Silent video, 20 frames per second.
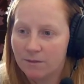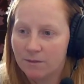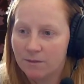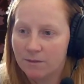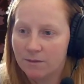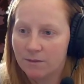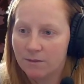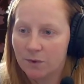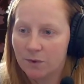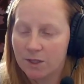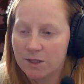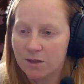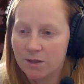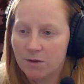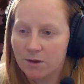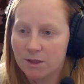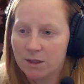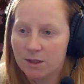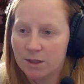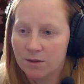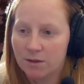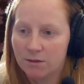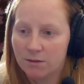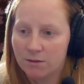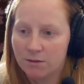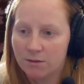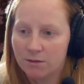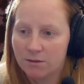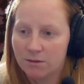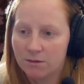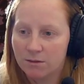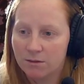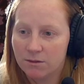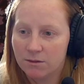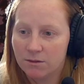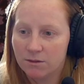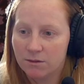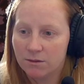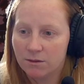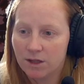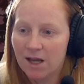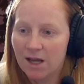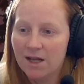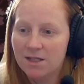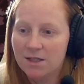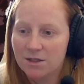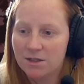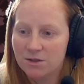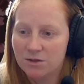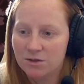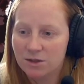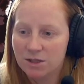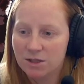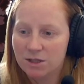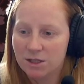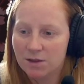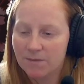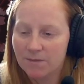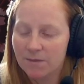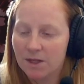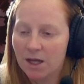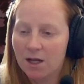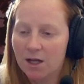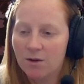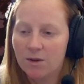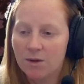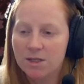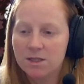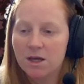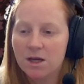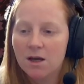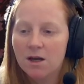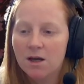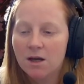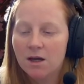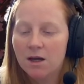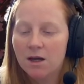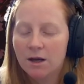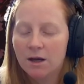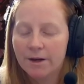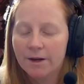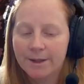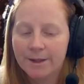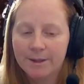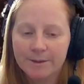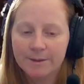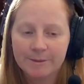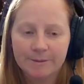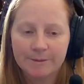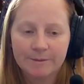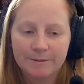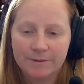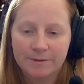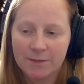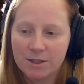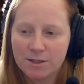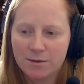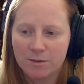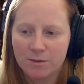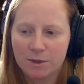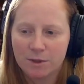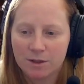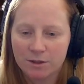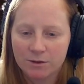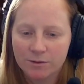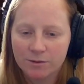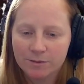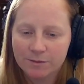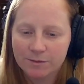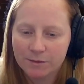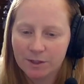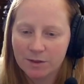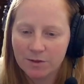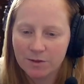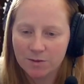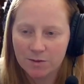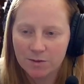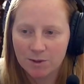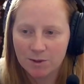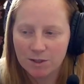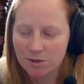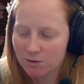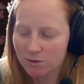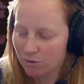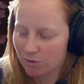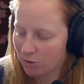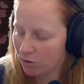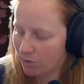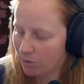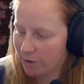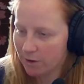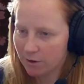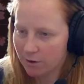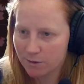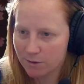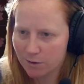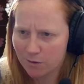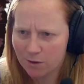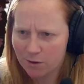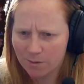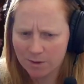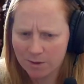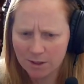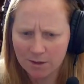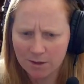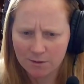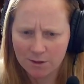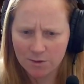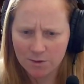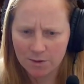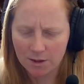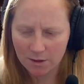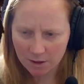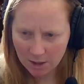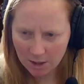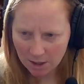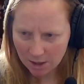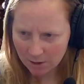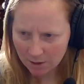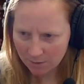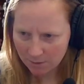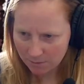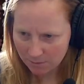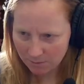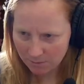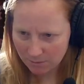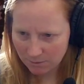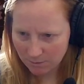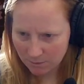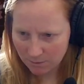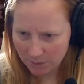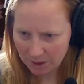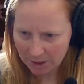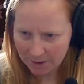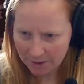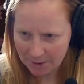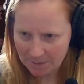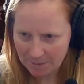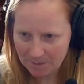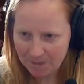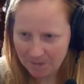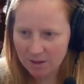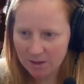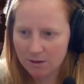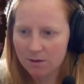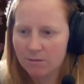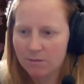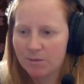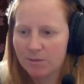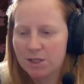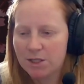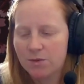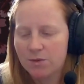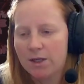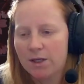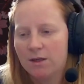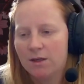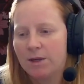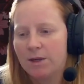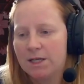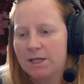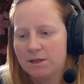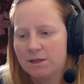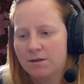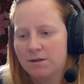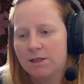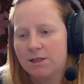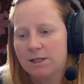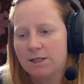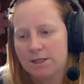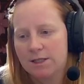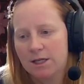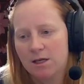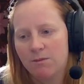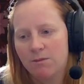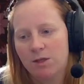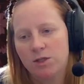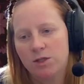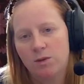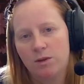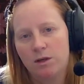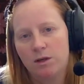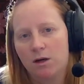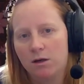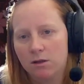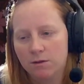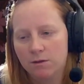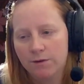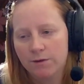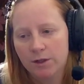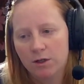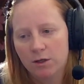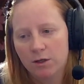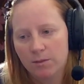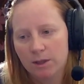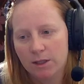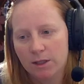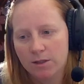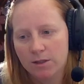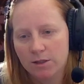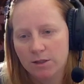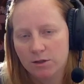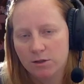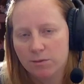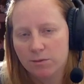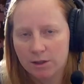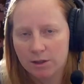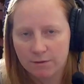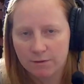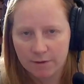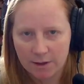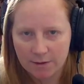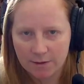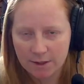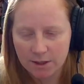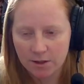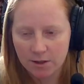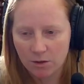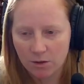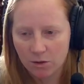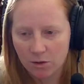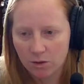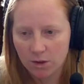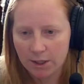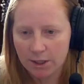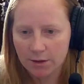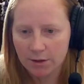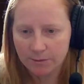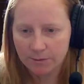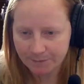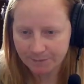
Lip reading: why is it going down? That's interesting. Anyways, that's something new. That was with my scroll wheel and was going up and down. That's weird. But basically it's saying between all of your commands there will be a 5 second cooldown.